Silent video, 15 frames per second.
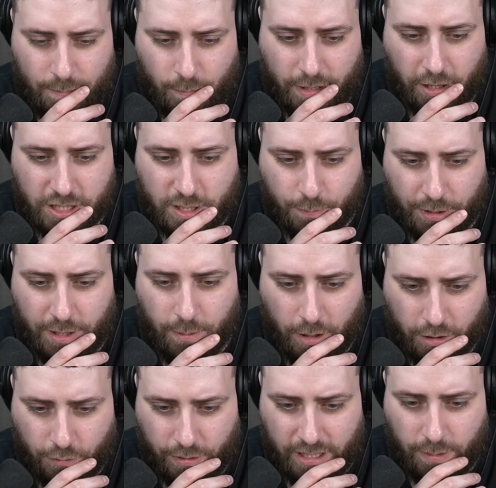We got Sabrina, we got
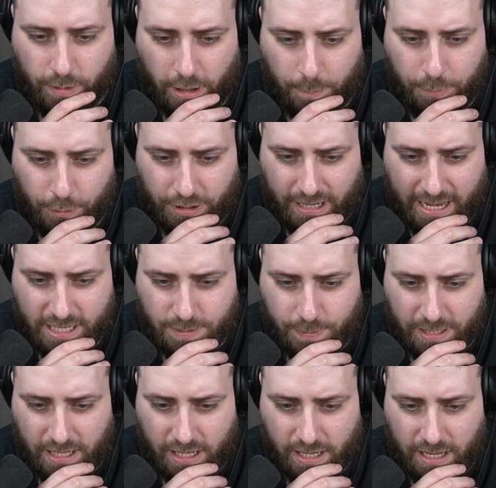Corellia, we got Budding
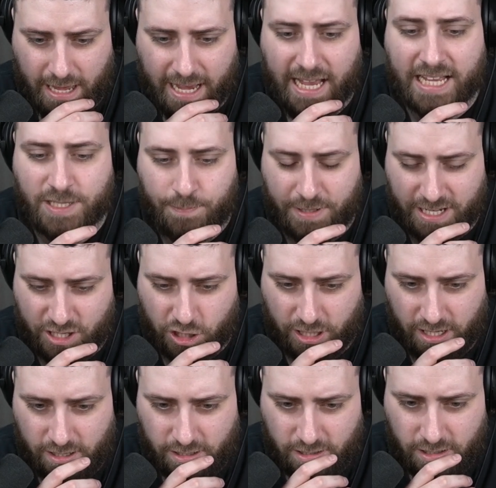Expeditioner.